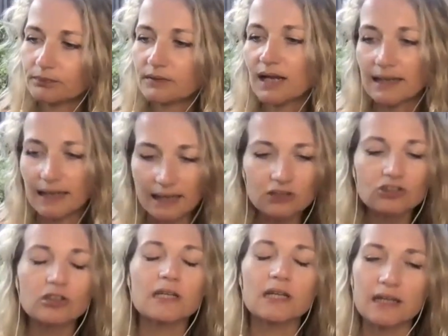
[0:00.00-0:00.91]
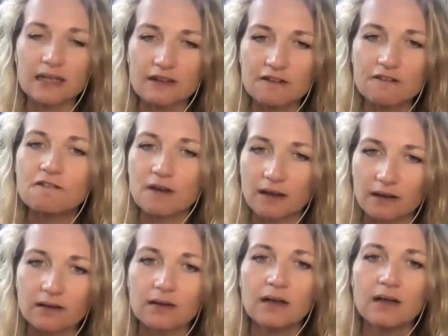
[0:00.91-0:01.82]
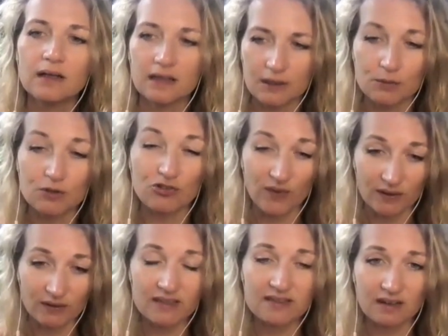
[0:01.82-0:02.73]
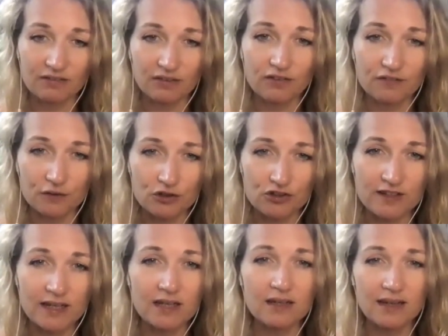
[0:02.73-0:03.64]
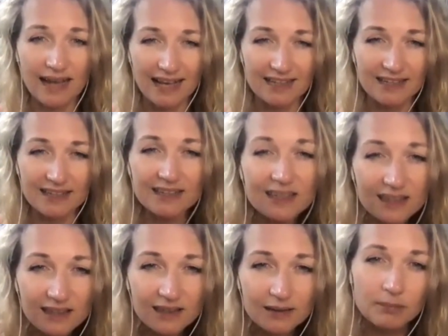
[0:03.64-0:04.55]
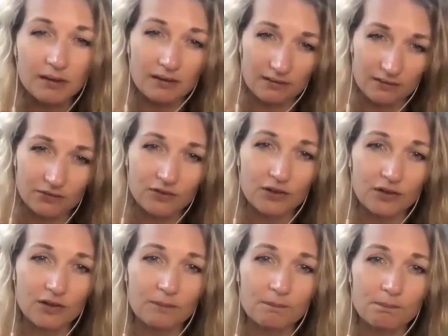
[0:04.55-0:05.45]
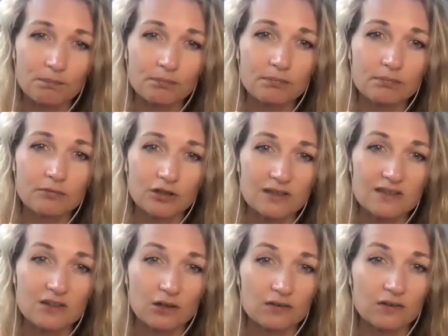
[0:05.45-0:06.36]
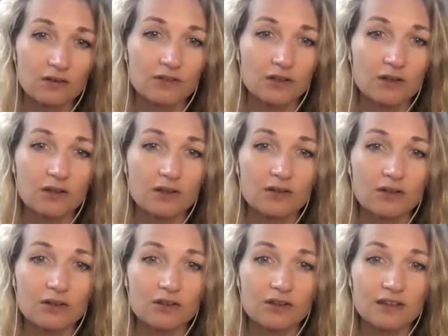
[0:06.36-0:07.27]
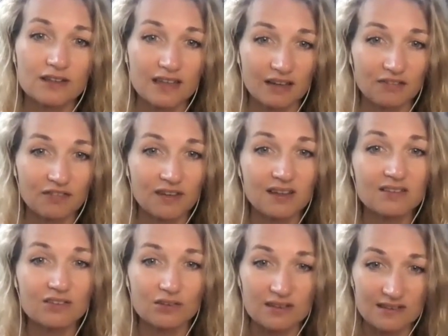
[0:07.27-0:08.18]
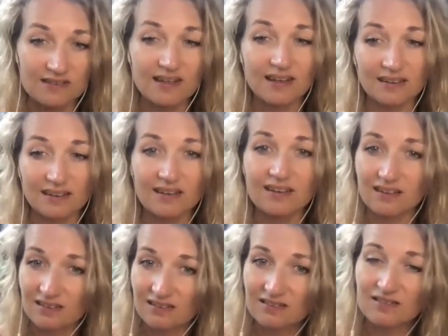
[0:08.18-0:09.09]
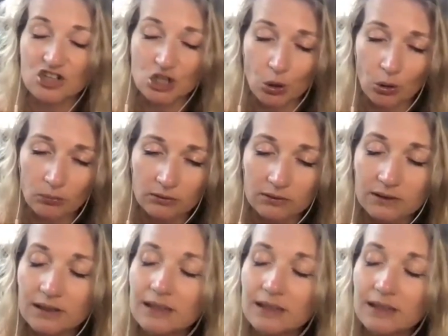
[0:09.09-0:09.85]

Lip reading: And actually, it was very tough on the first day, headache, because of the detox of the caffeine. So this headache is normal.